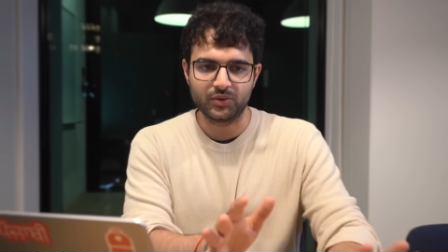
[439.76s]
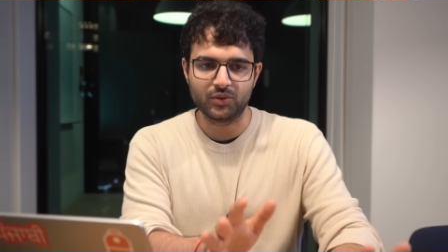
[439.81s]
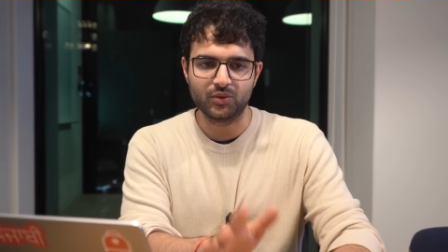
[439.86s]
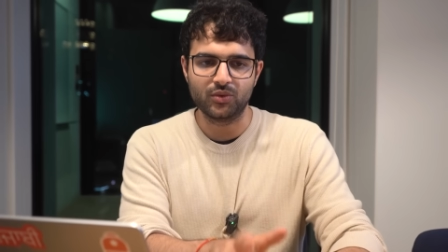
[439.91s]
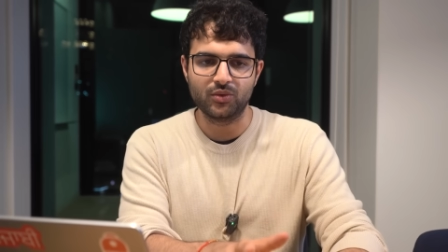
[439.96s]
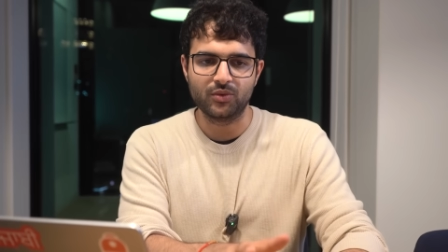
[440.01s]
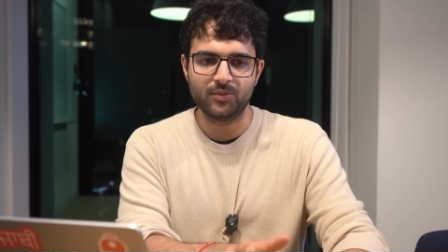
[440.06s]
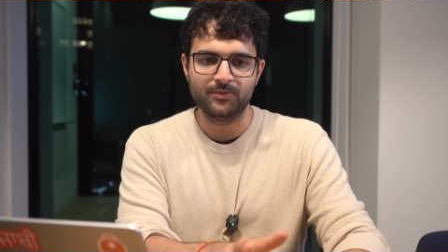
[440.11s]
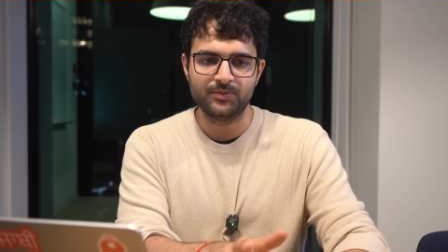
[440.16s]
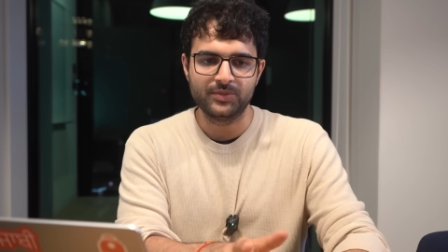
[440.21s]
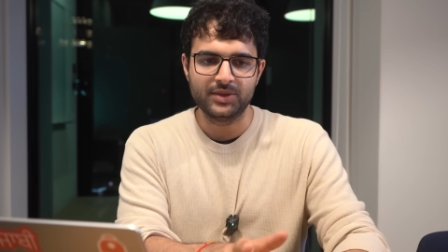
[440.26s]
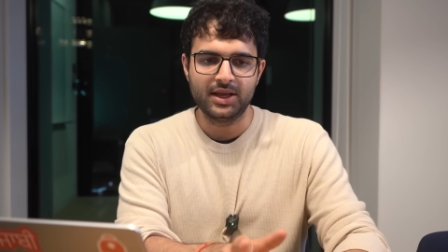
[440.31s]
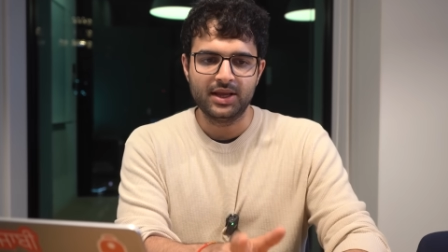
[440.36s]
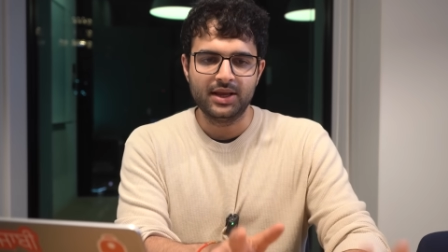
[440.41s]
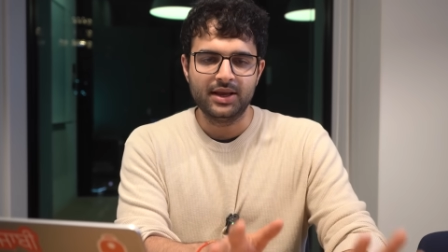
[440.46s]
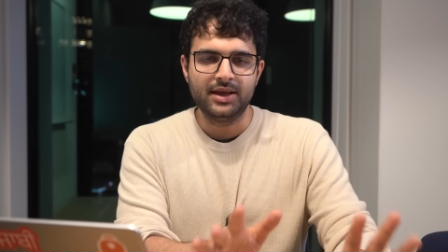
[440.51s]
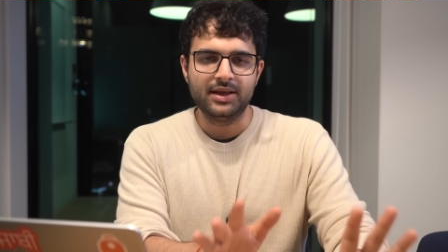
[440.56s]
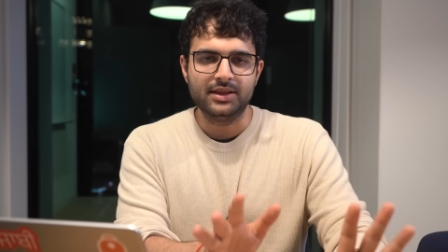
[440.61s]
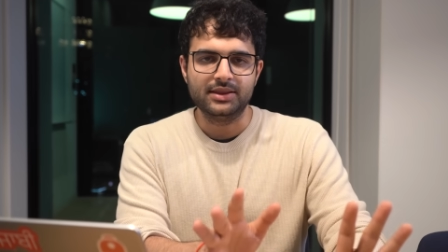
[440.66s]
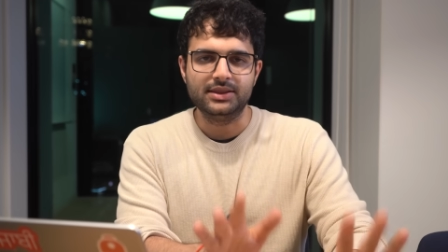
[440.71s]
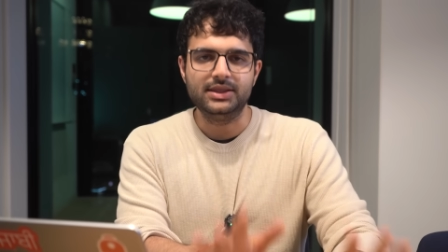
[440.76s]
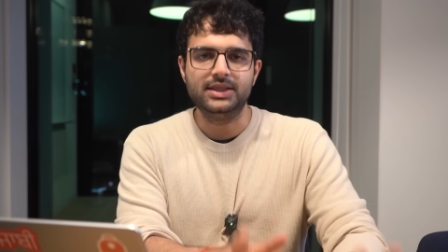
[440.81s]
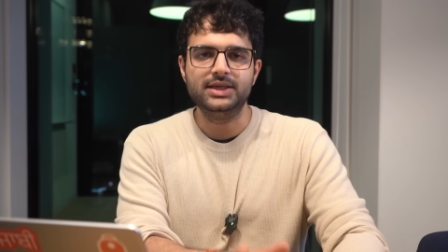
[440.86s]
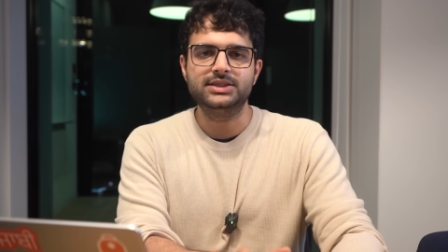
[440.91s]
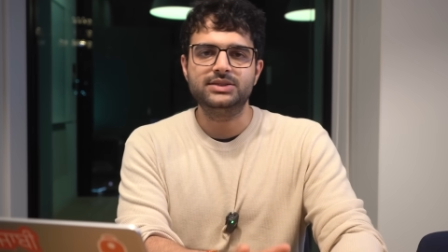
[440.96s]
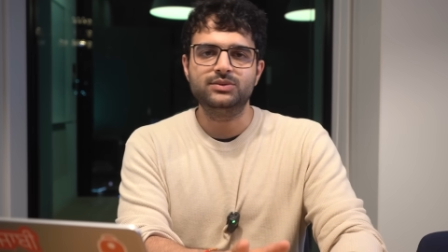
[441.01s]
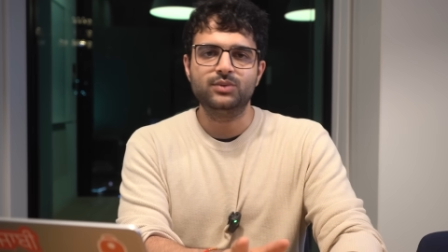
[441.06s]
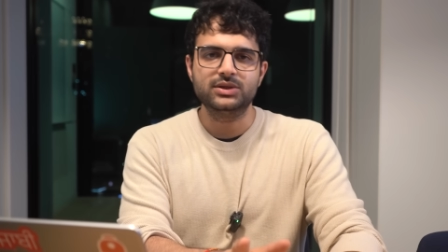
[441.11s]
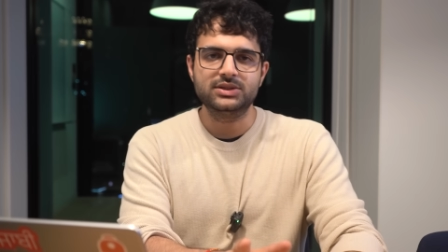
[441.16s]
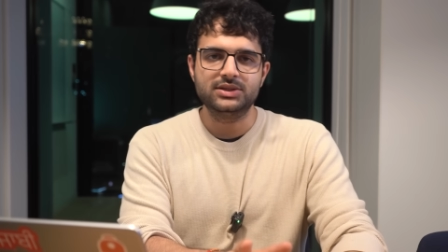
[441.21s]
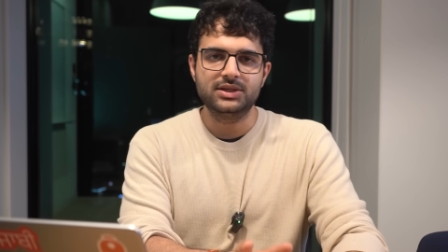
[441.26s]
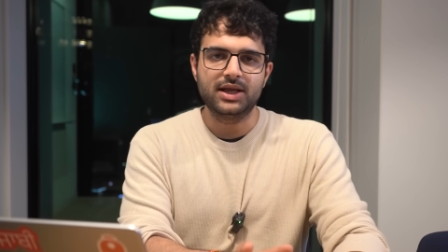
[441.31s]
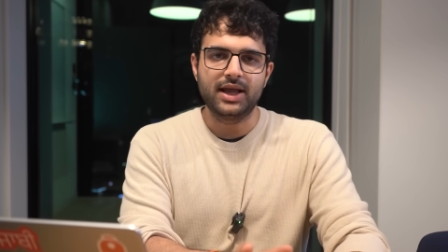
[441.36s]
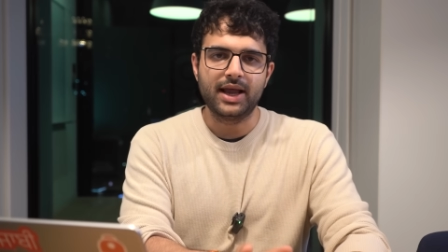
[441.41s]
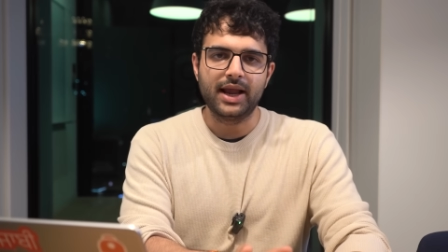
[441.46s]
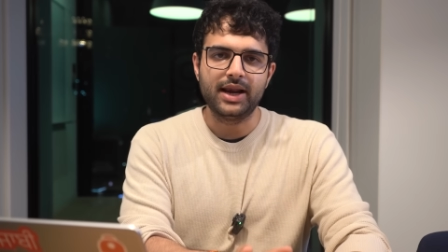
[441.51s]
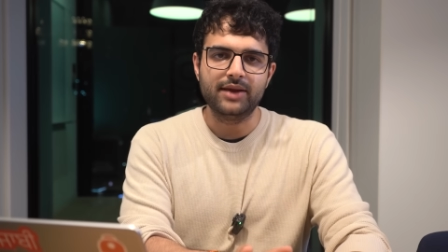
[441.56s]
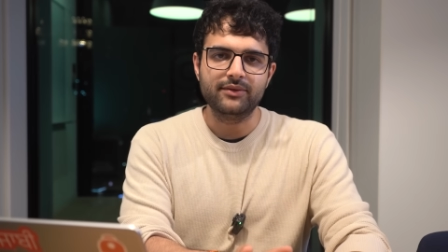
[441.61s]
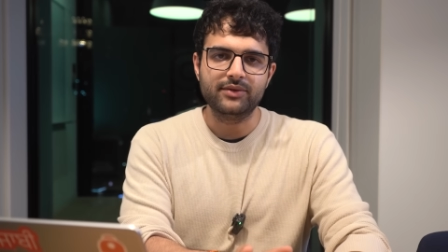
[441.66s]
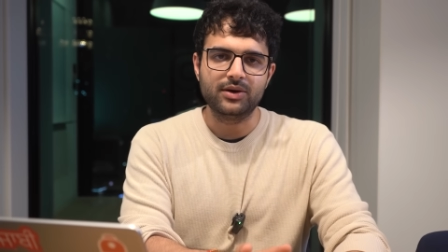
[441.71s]
So this was the
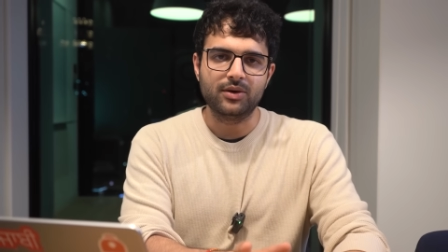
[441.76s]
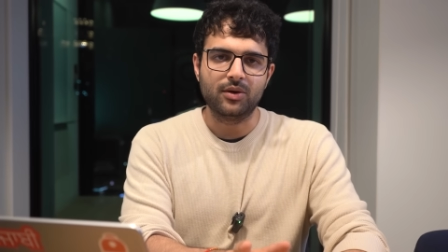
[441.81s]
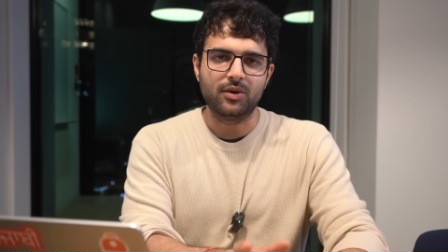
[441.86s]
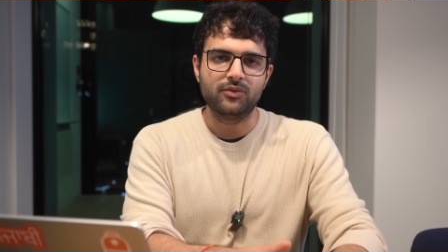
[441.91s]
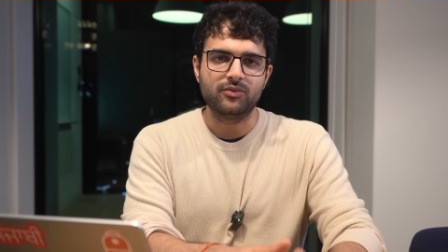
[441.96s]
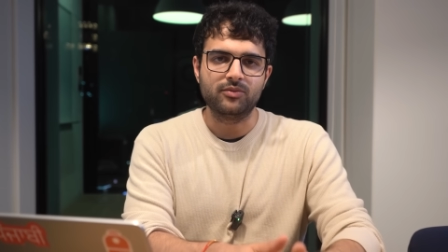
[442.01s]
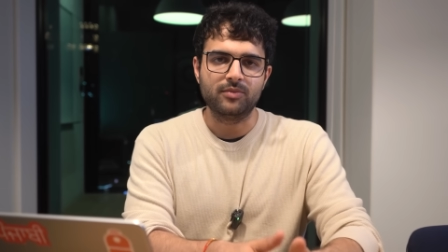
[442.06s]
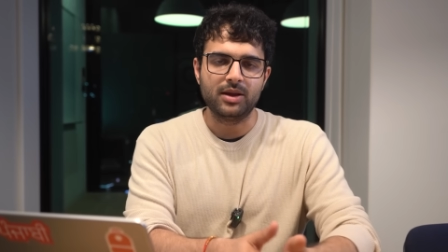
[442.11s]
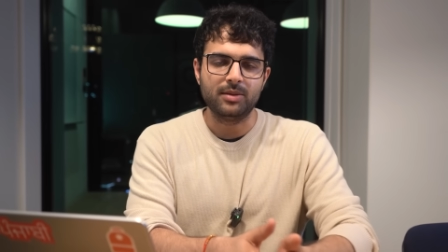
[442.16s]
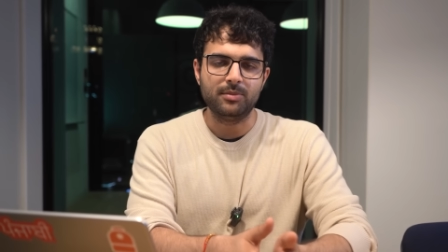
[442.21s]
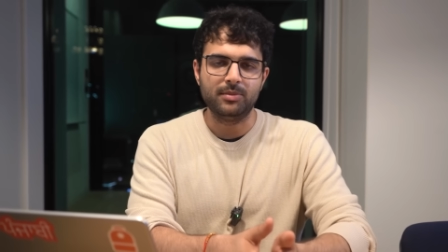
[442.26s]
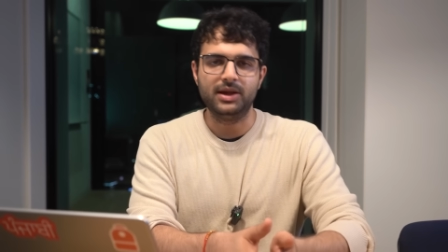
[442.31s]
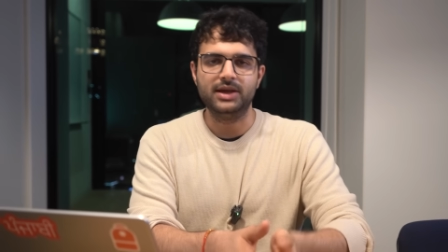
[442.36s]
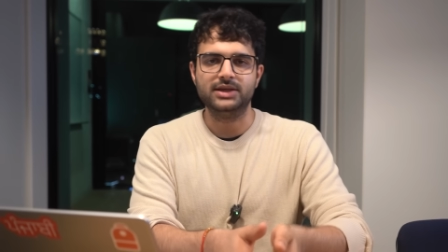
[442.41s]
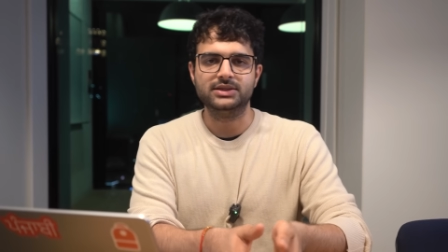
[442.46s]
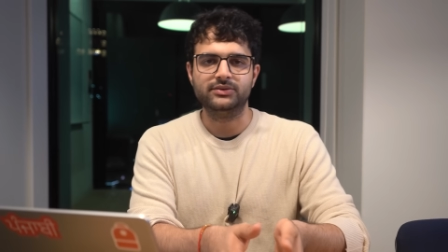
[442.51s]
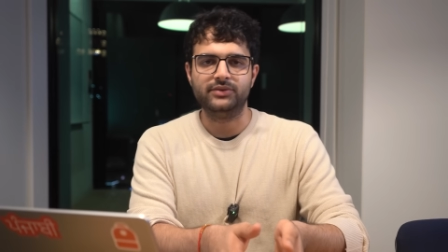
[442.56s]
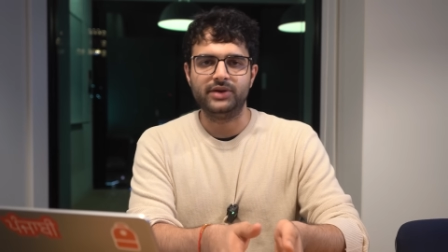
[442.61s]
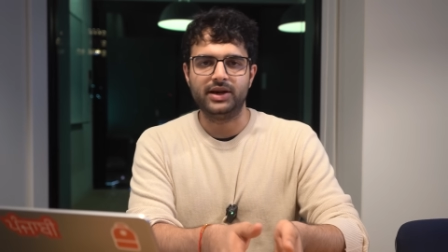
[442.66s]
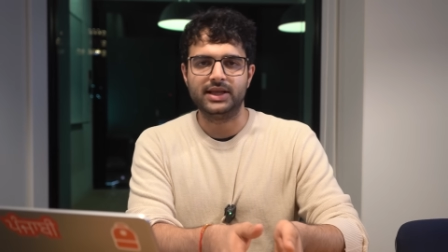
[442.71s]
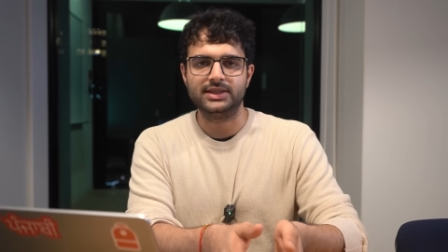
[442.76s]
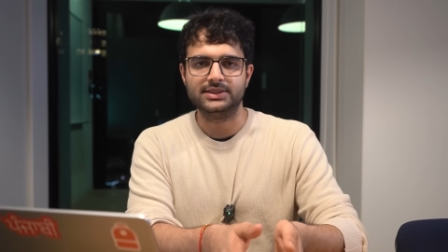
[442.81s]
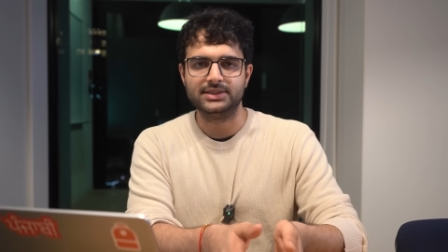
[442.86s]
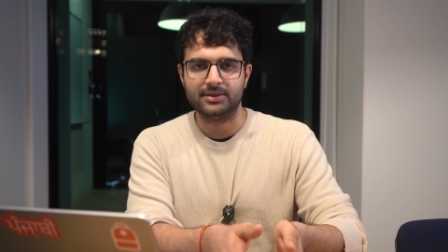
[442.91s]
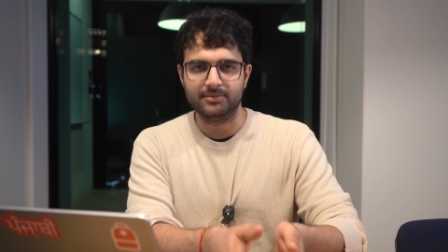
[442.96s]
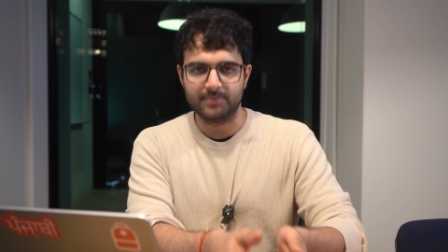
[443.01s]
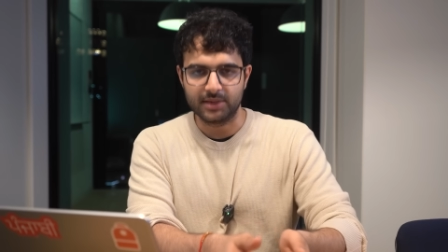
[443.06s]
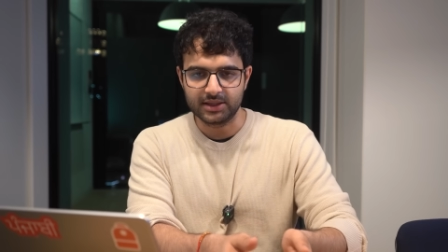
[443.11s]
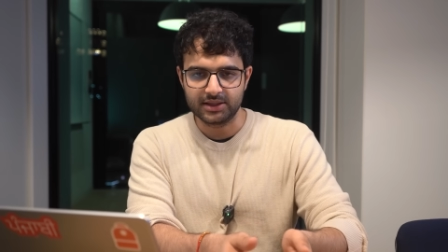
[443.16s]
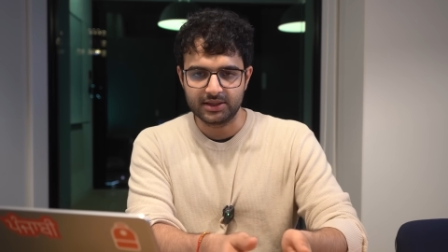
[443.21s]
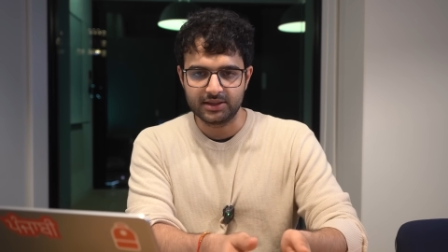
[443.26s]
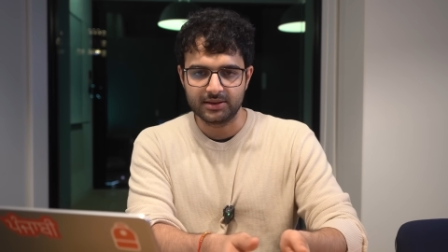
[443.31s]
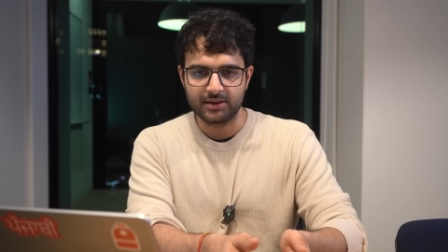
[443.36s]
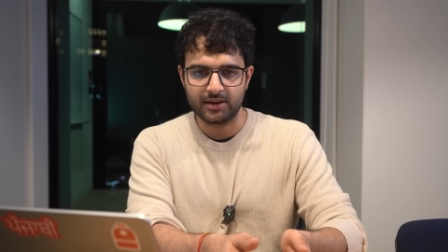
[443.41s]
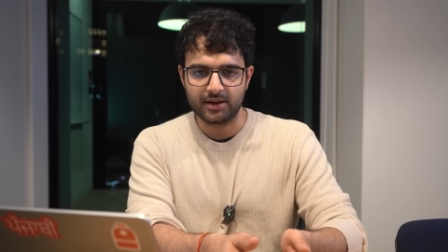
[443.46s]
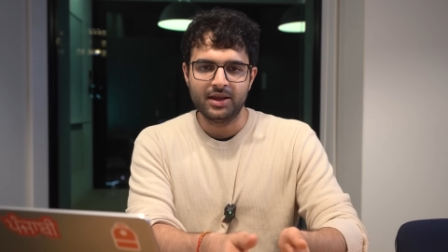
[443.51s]
high level of my biggest freelancing month.